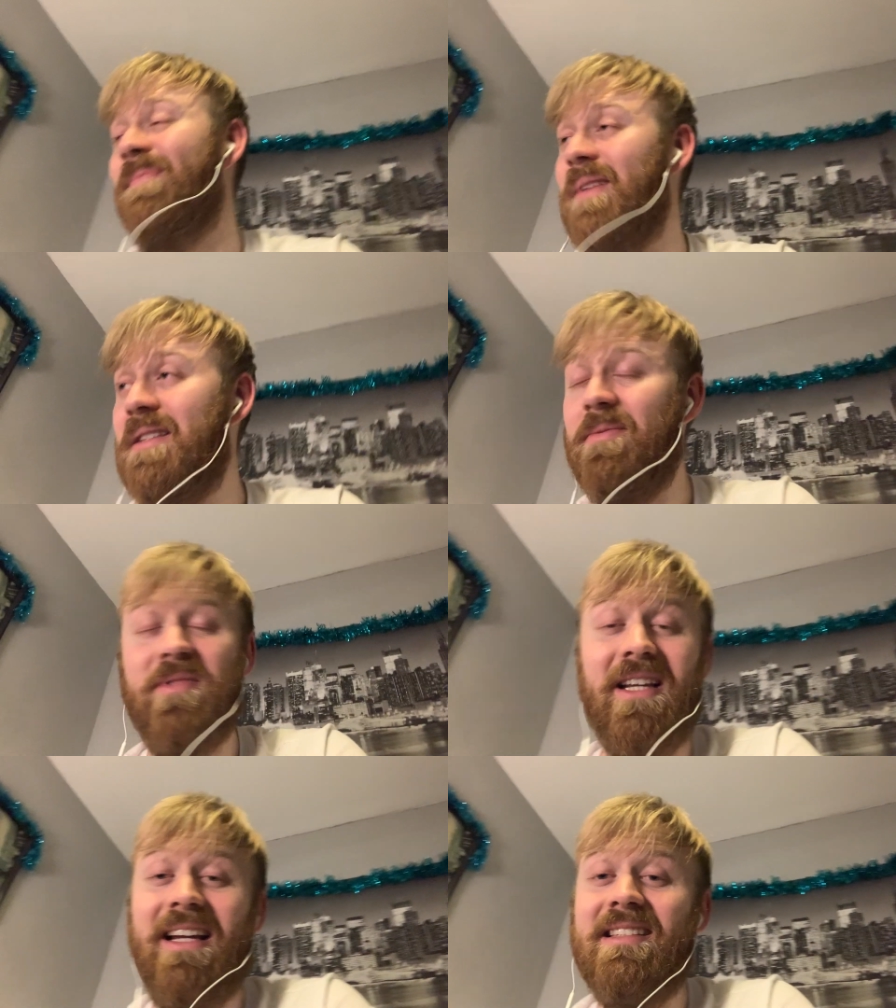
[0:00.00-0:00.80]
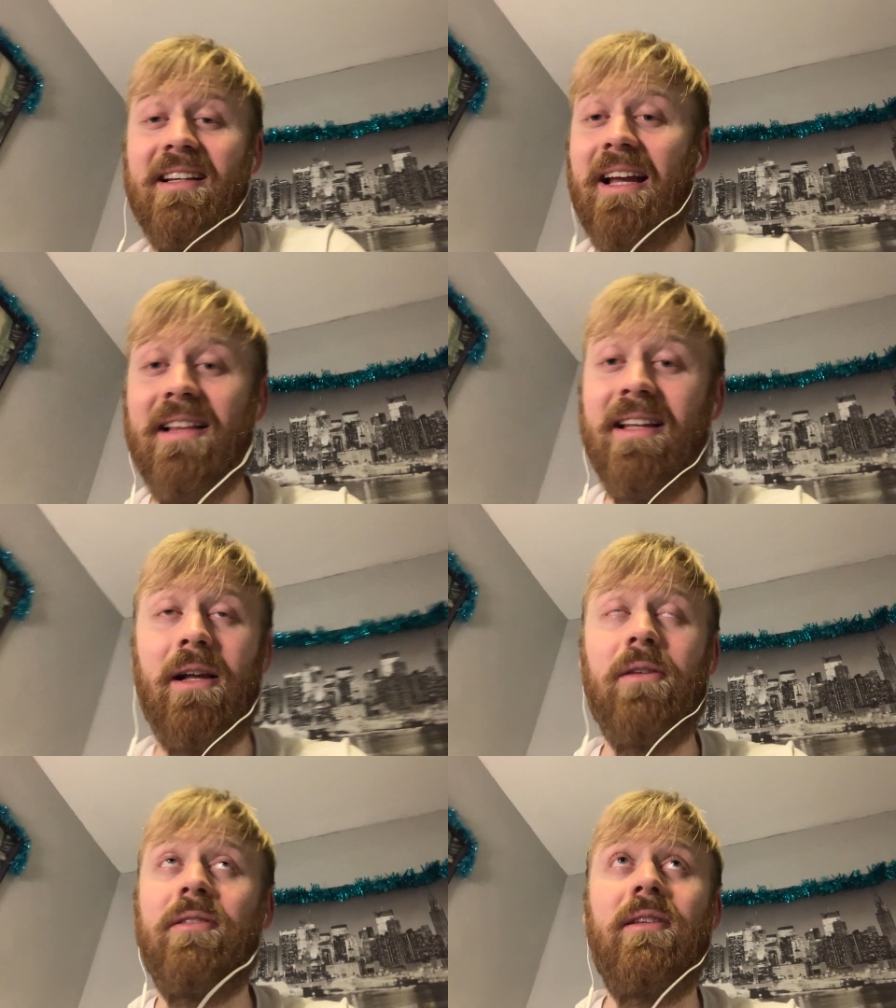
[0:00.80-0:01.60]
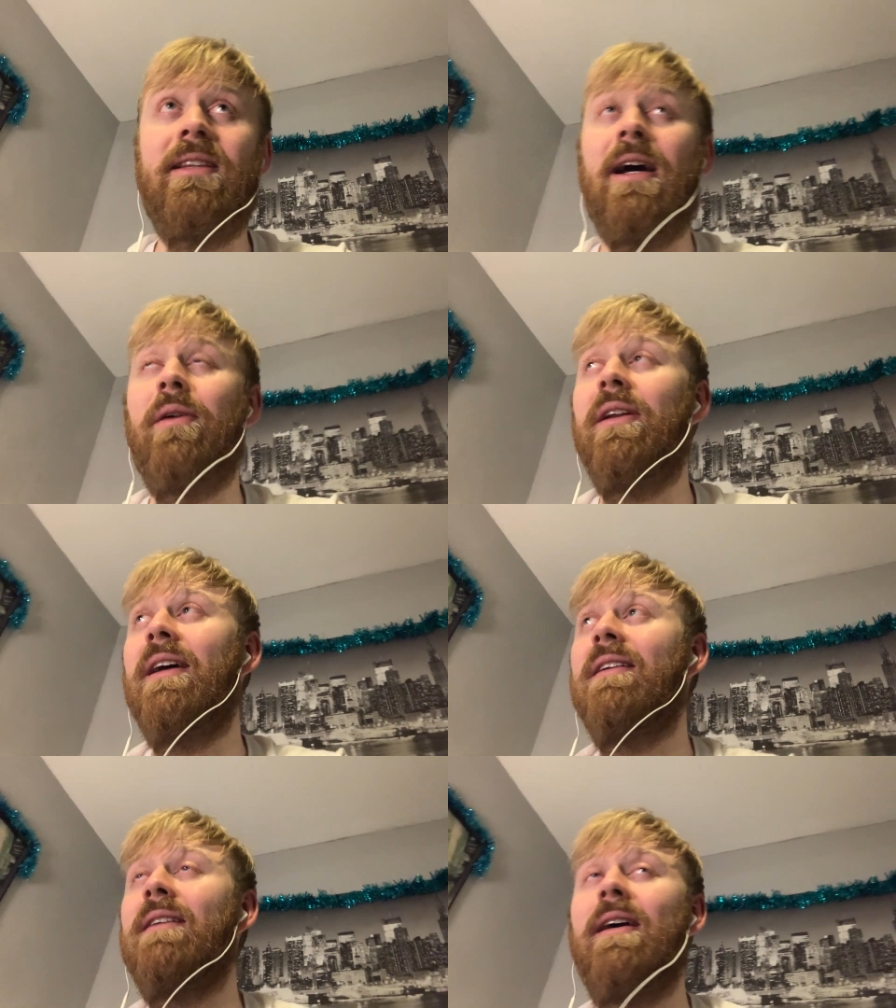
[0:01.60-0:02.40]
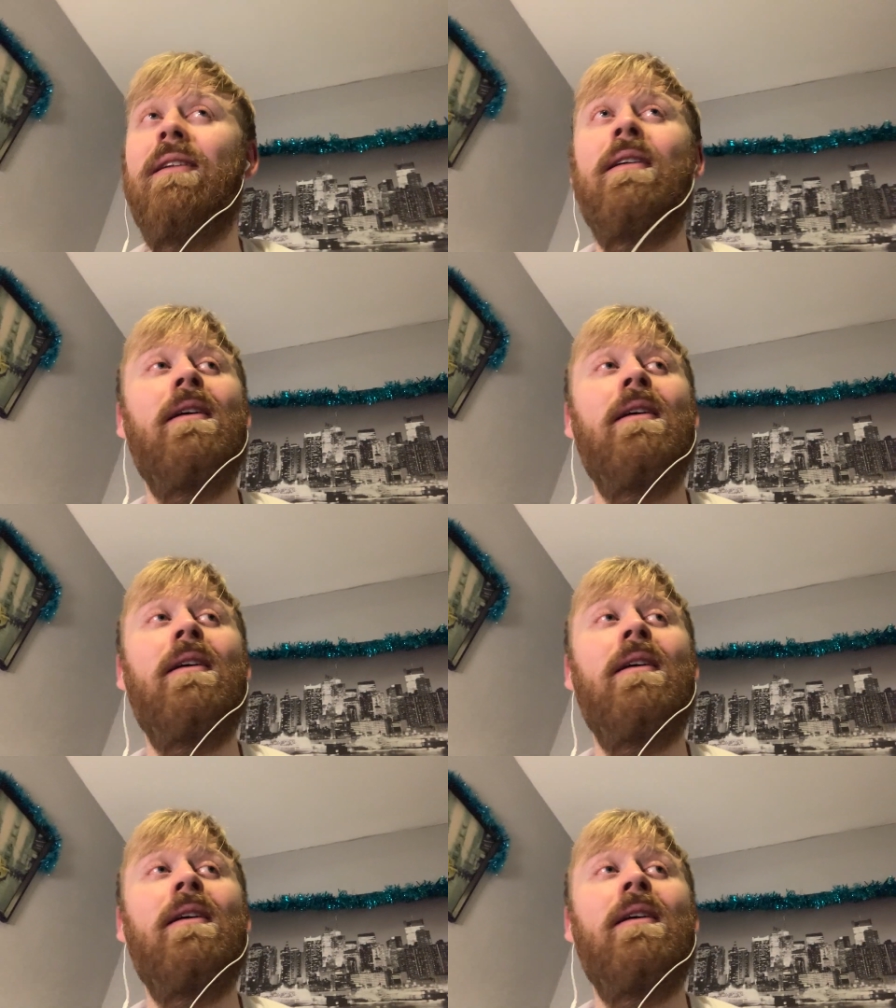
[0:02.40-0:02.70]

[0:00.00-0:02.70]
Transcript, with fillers: it's tight again down down there again.